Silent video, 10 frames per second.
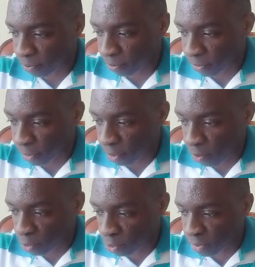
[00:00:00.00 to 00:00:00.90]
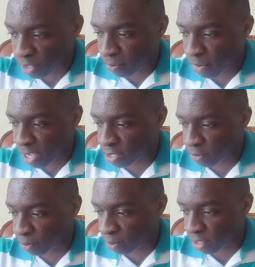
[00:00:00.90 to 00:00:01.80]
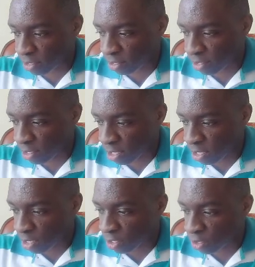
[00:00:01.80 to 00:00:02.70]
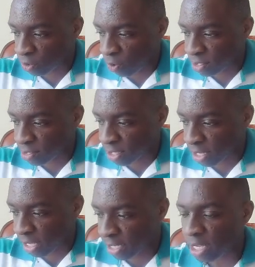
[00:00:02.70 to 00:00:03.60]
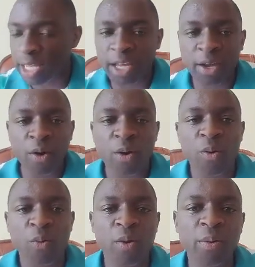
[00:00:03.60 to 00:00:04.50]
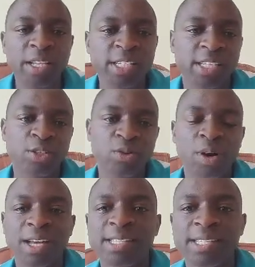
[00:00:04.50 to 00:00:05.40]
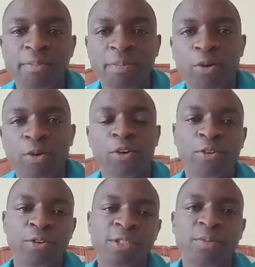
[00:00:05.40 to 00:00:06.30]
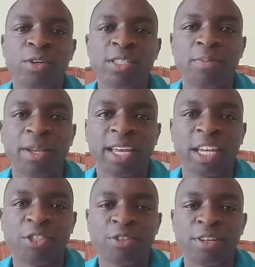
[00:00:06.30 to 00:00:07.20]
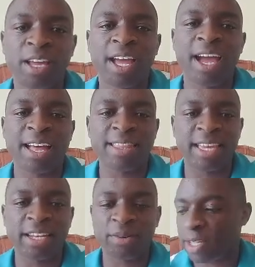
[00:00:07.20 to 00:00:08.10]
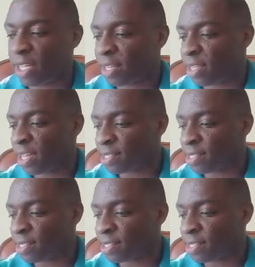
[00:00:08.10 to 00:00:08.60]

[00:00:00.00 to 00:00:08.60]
What would be the mass for this? So once again, we will just do a simple cross multiplication and then we get the answer.